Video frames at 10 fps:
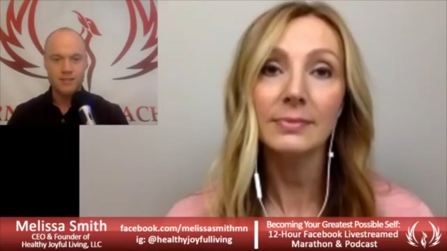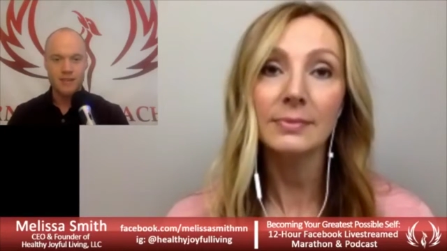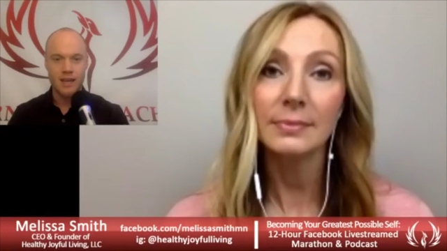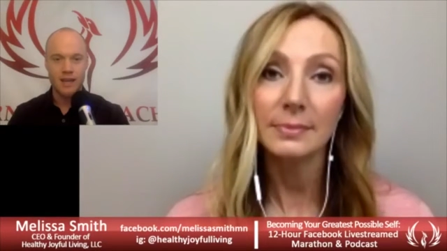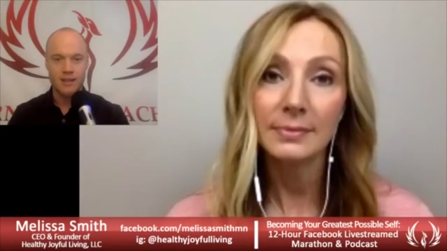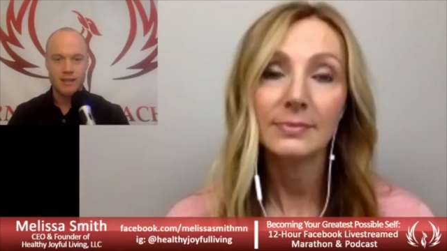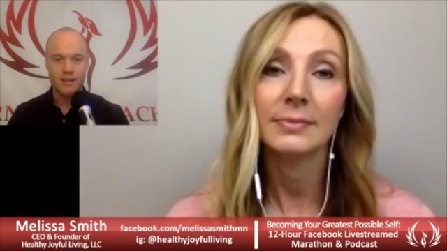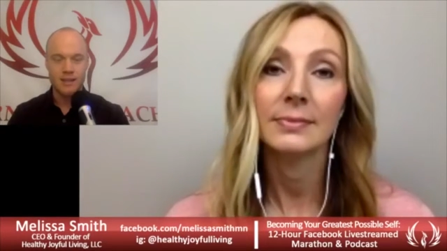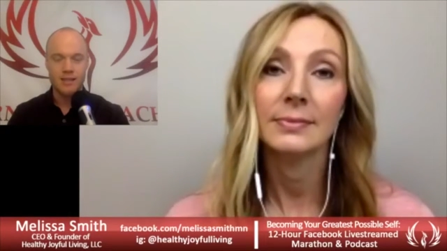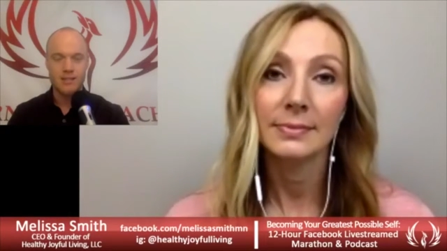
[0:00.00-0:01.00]
Speaker 1: And I
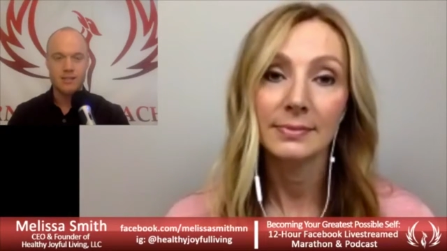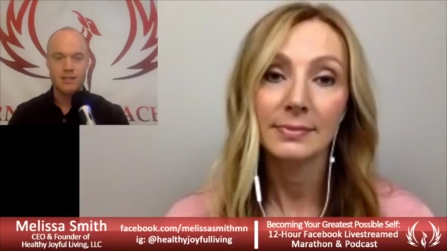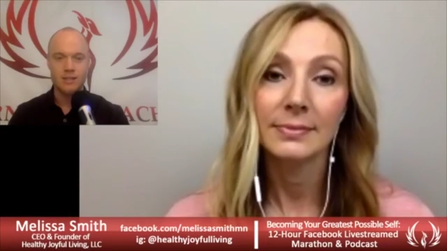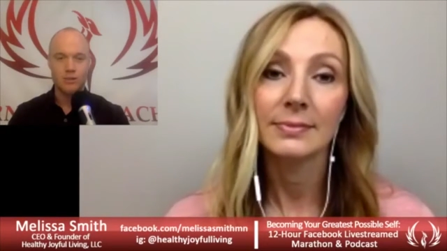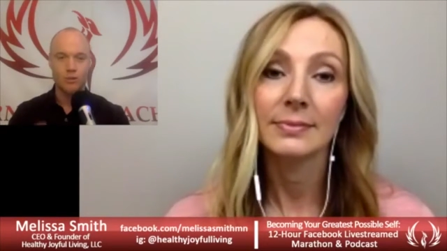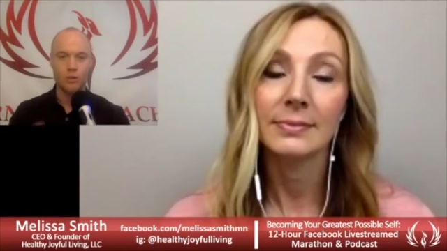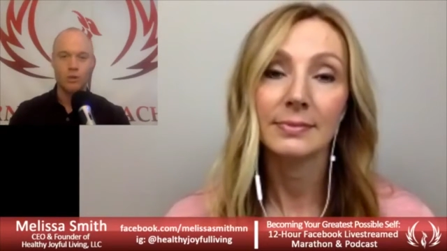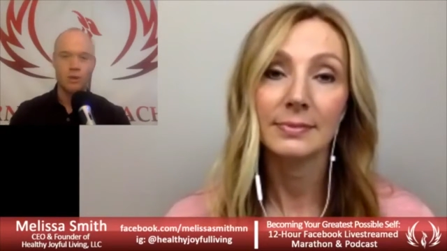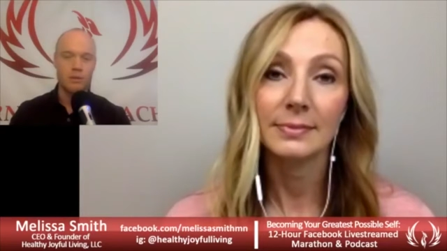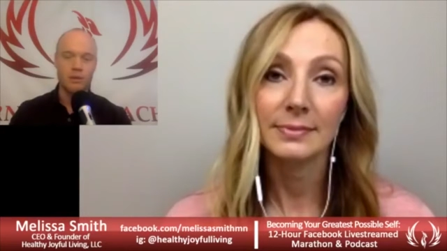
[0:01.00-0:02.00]
think it's it's through
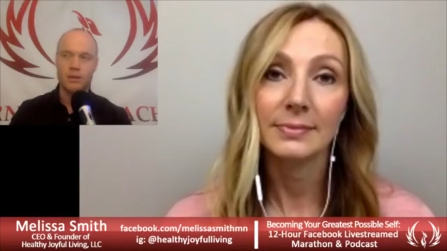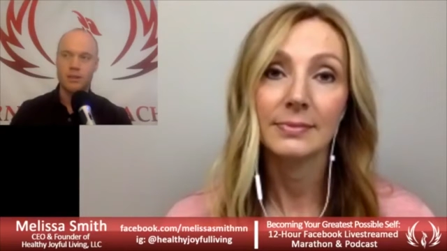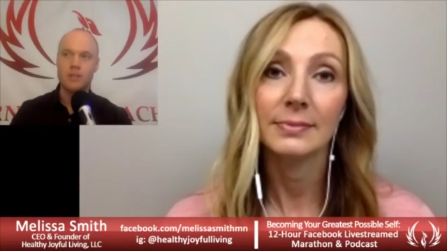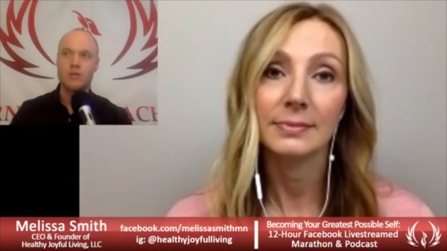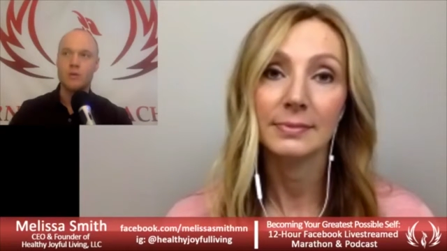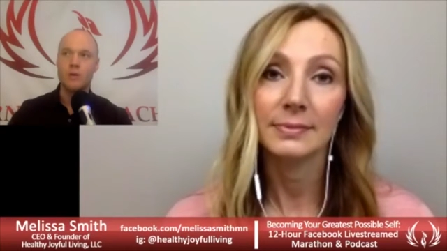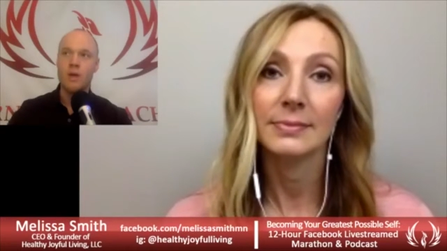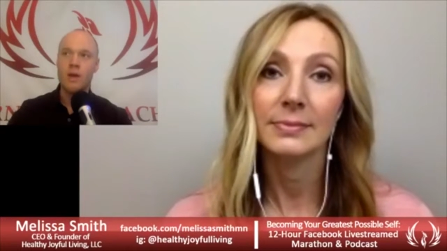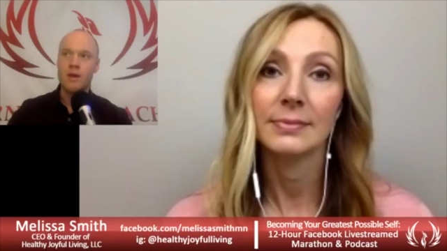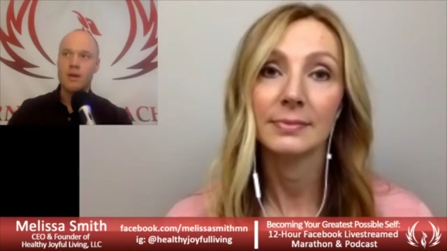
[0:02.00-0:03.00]
the ability to
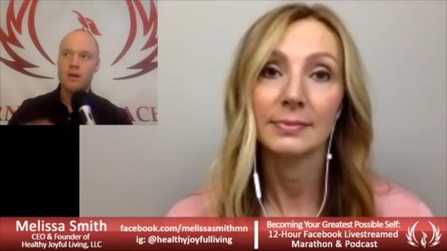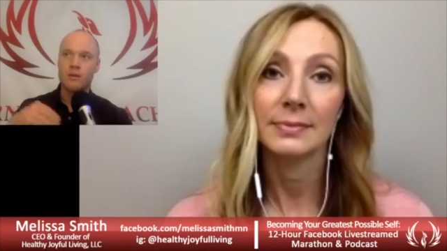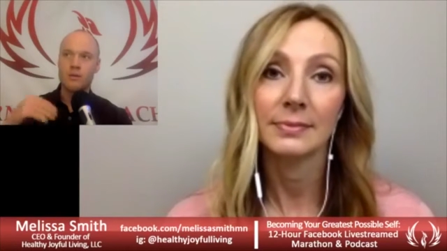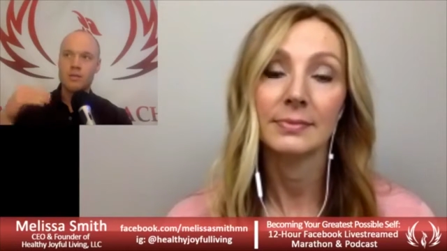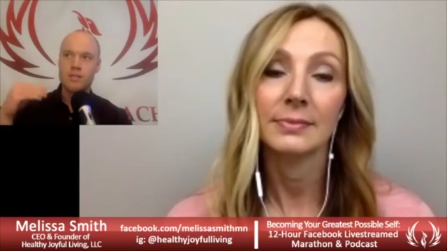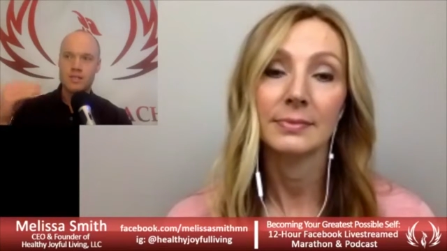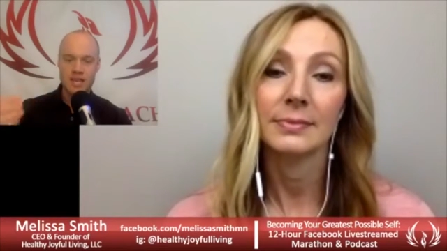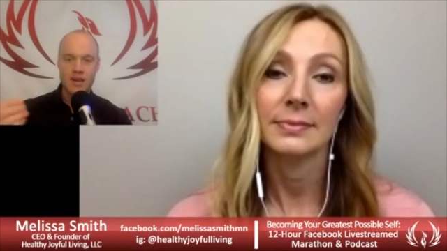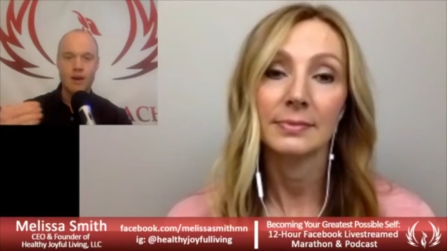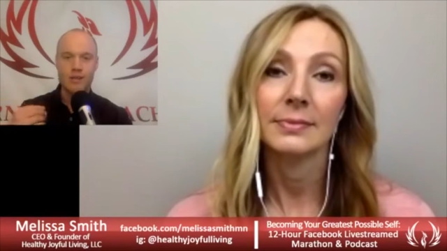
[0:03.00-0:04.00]

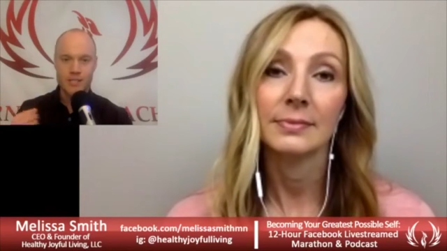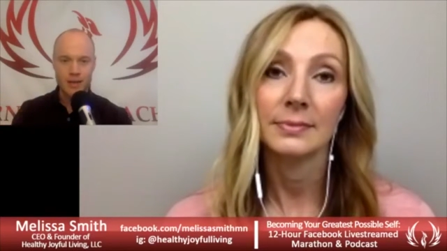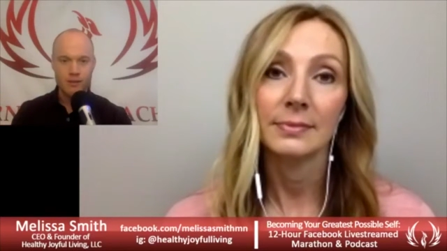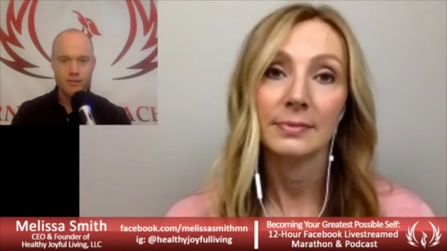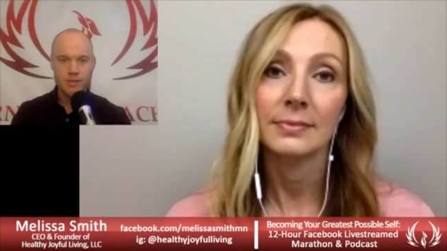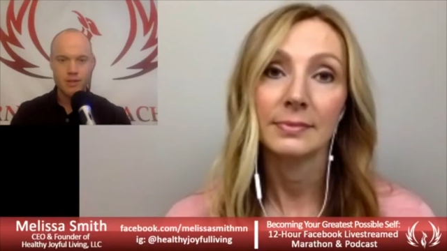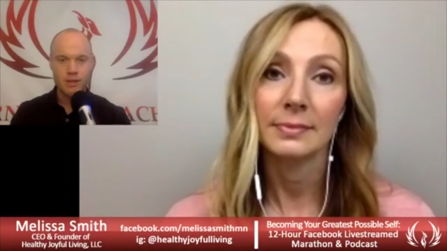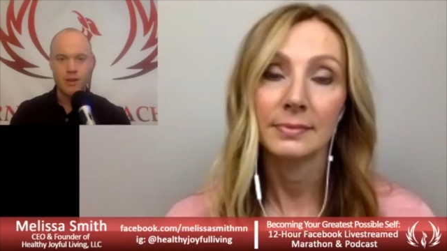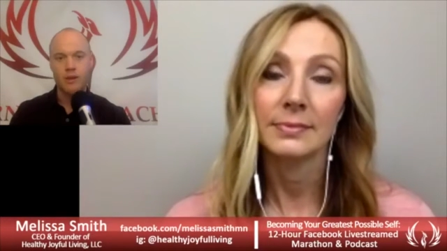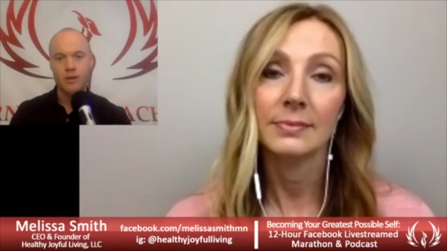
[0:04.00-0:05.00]
see ourselves
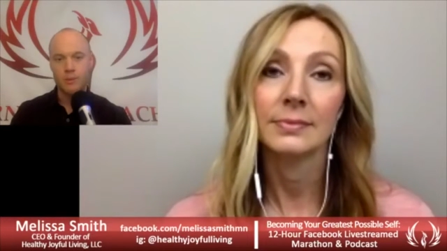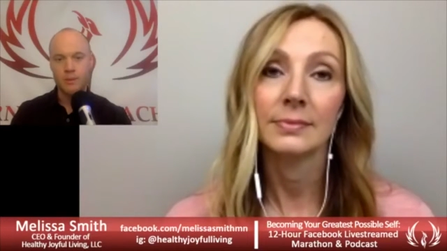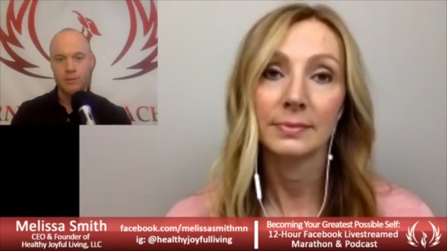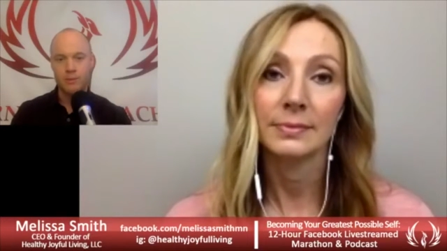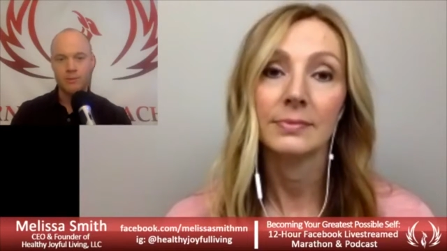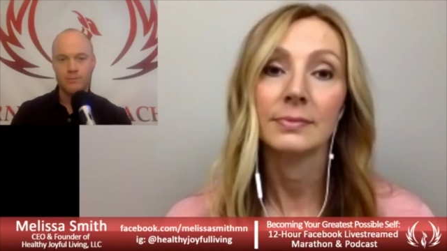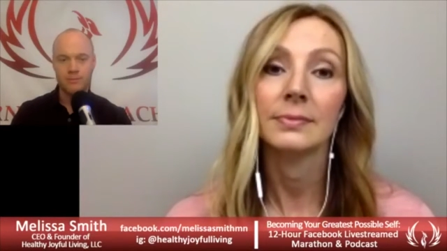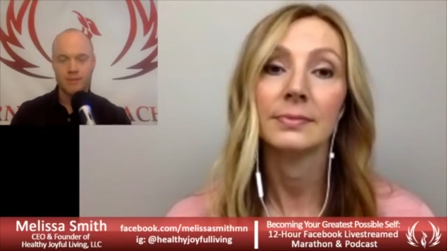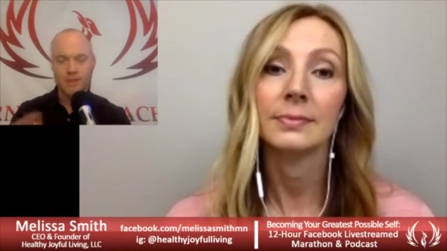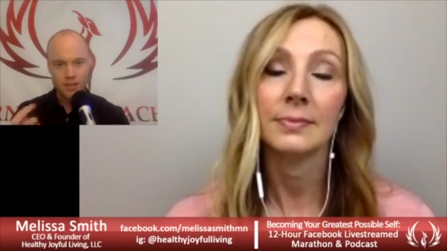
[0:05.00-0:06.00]
in other people
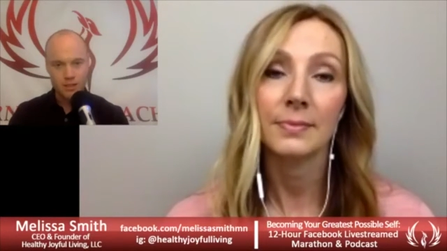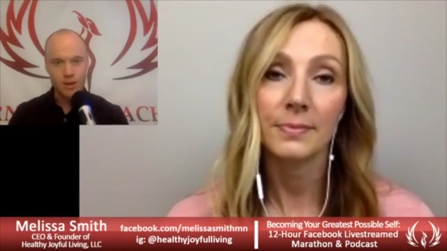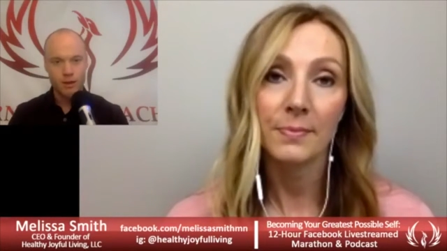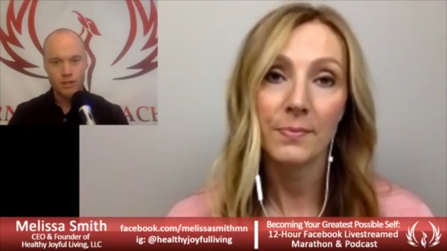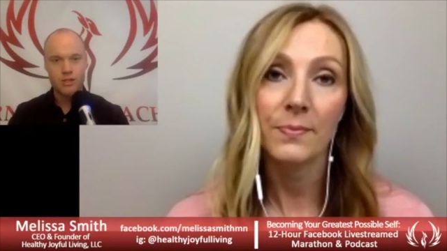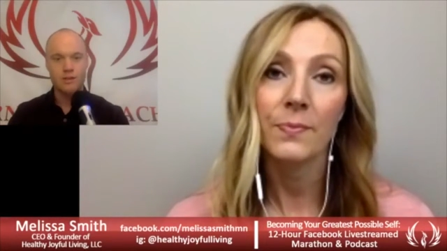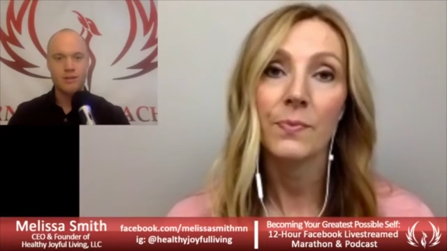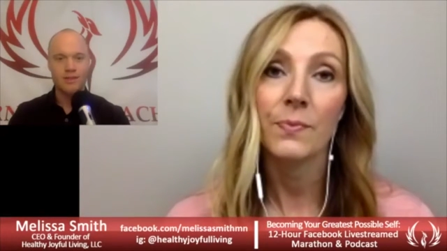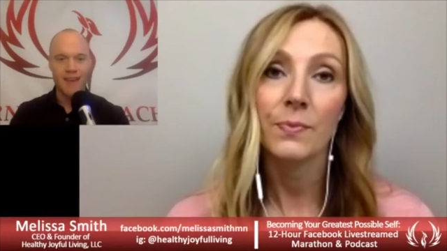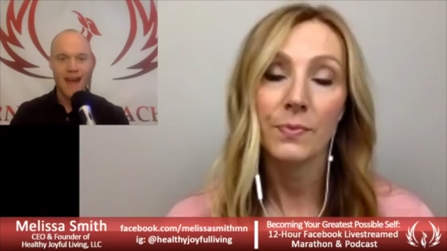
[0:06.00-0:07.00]
and acknowledge
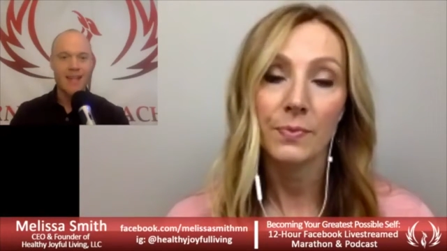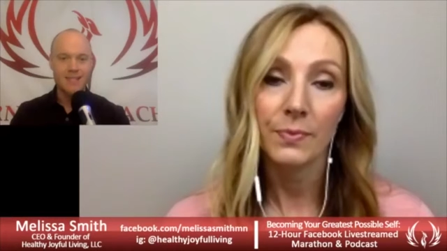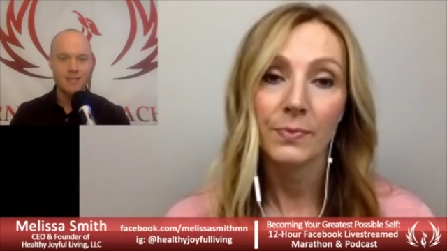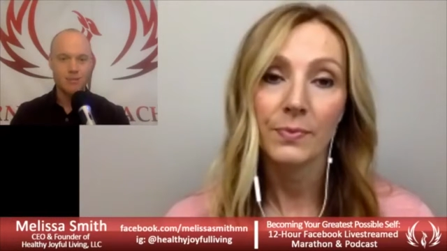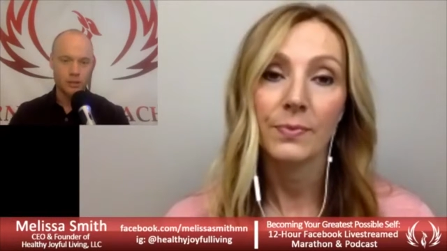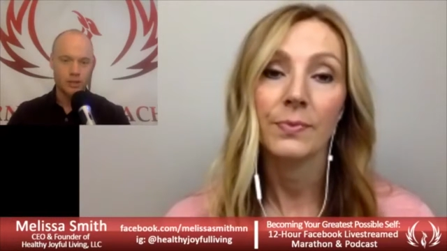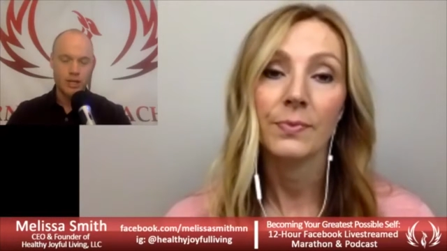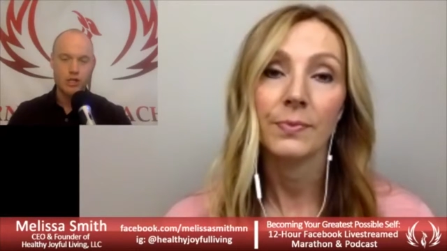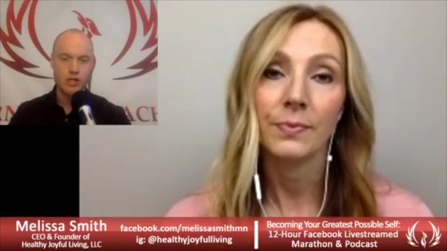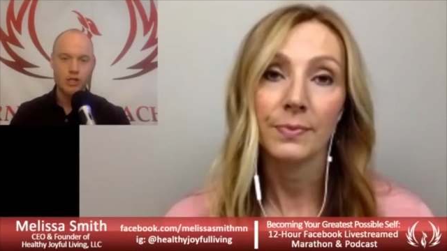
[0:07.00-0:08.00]
that
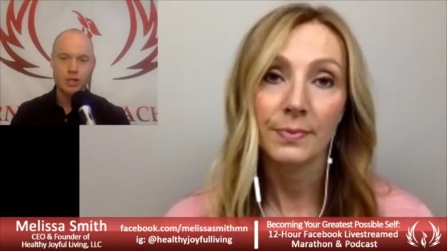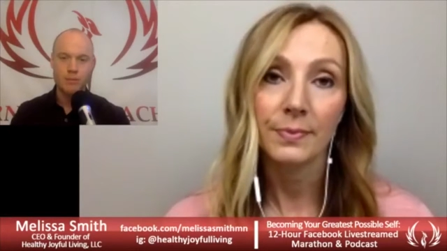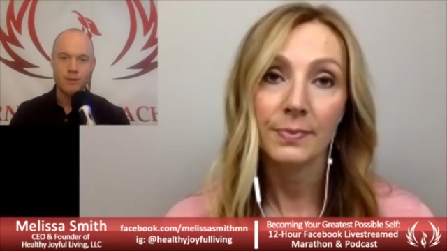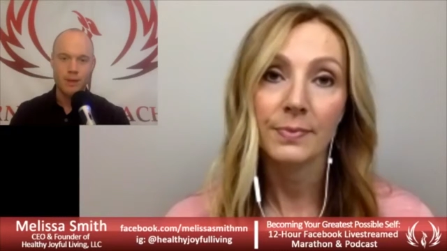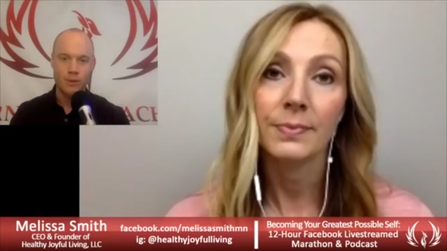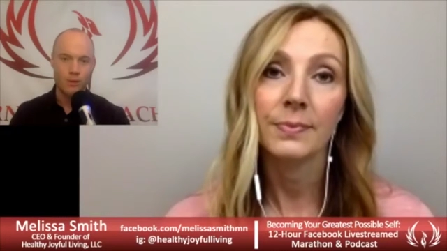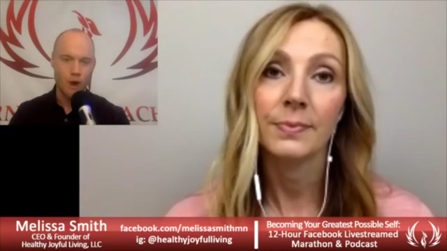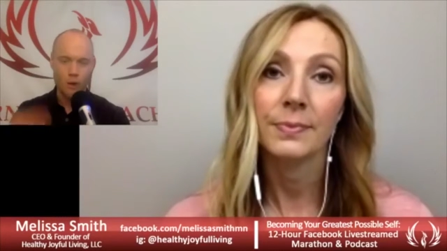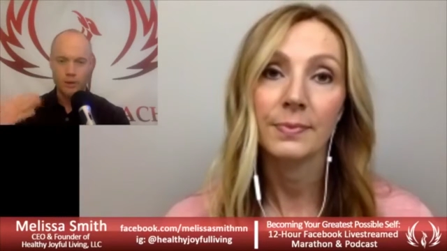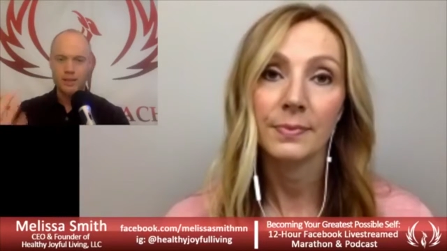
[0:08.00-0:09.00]
relationship and that we're
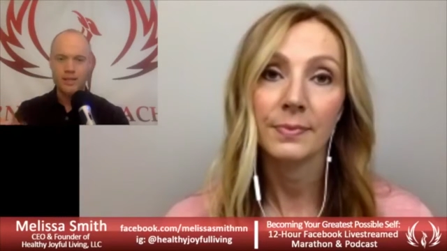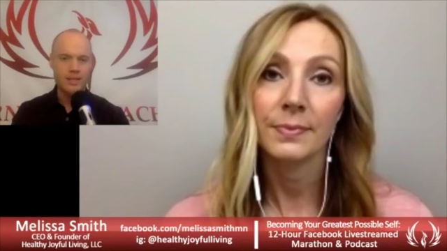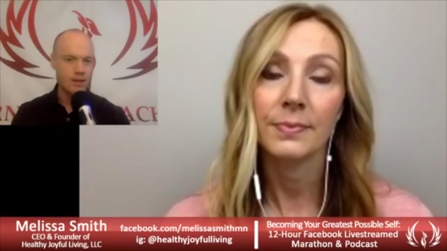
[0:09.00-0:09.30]
all really